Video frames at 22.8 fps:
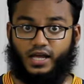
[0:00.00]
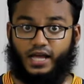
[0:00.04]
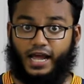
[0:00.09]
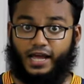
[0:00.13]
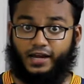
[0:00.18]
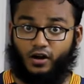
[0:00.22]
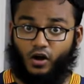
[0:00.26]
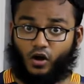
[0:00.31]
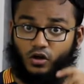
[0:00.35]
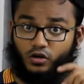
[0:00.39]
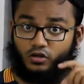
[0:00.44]
And
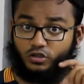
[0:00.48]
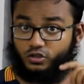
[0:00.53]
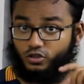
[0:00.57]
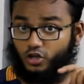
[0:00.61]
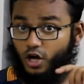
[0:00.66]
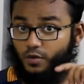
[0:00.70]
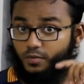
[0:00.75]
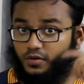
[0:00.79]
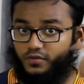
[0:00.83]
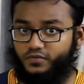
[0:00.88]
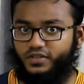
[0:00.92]
on
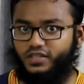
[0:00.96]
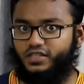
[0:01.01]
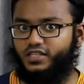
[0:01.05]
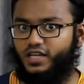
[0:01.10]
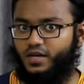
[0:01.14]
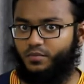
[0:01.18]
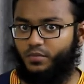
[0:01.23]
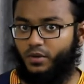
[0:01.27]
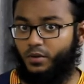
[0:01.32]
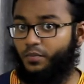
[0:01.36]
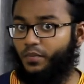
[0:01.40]
top of that
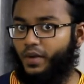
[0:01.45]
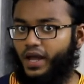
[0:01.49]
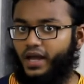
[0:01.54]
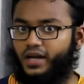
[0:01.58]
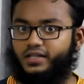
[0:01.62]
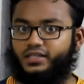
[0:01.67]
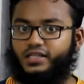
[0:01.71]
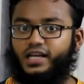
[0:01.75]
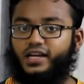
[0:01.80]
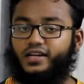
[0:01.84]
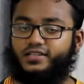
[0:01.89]
number
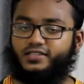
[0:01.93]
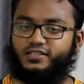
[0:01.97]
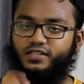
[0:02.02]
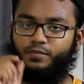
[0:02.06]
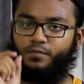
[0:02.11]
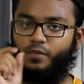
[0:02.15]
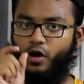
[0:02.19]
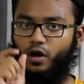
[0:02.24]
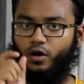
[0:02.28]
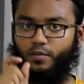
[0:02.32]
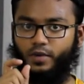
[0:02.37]
pad, there is the
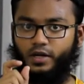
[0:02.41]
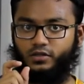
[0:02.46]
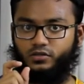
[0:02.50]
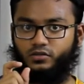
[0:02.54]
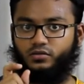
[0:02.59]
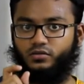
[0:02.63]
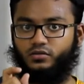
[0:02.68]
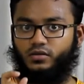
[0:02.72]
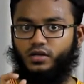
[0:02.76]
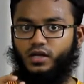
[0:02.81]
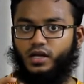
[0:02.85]
power
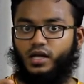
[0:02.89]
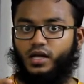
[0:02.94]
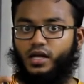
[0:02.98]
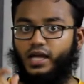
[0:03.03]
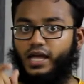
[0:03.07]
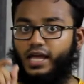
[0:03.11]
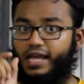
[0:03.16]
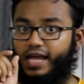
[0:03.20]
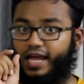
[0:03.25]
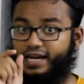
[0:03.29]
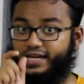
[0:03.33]
button,
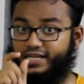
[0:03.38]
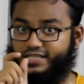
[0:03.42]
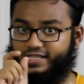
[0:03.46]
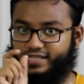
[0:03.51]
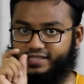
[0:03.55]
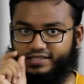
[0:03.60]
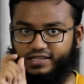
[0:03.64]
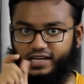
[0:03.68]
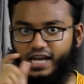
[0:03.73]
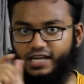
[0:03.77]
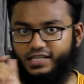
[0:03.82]
and it has
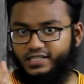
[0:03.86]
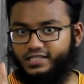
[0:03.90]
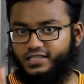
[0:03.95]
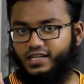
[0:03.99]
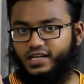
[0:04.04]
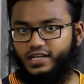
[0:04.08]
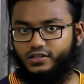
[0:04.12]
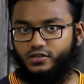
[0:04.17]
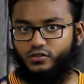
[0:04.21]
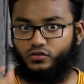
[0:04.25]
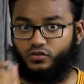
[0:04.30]
a light
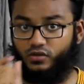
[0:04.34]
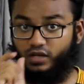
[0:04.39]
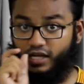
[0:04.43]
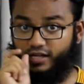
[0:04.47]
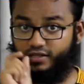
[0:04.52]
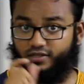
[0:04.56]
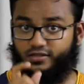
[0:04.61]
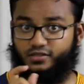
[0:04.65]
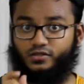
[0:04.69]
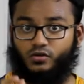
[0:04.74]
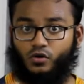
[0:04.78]
indicator to let
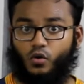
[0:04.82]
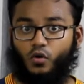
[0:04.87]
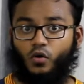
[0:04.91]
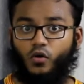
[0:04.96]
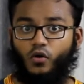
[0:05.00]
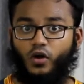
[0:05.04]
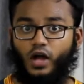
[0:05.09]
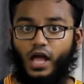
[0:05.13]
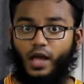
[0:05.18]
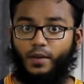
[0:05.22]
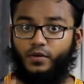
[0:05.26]
us
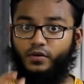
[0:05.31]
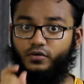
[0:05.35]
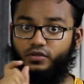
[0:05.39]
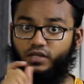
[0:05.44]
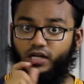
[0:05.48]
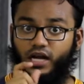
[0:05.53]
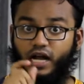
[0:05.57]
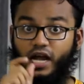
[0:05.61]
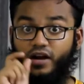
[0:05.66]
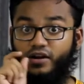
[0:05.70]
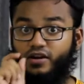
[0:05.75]
know about the
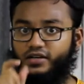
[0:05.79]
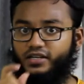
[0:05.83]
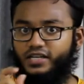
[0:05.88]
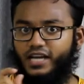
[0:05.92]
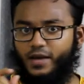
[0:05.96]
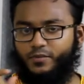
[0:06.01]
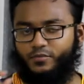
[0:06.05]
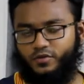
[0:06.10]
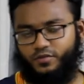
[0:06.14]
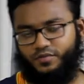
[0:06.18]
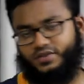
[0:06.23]
current
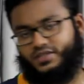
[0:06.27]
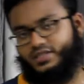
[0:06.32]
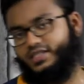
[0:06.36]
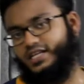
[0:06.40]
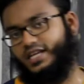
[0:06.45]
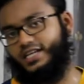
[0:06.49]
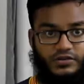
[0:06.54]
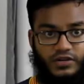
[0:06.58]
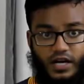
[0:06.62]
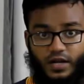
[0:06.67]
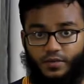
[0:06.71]
laptop
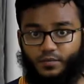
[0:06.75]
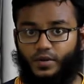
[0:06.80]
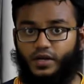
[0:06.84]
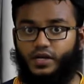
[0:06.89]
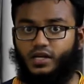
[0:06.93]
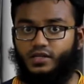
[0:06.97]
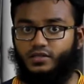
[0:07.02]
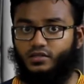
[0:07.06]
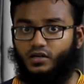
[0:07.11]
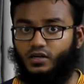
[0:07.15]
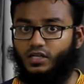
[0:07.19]
state. The
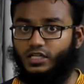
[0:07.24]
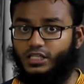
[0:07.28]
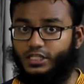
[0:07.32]
trackpad has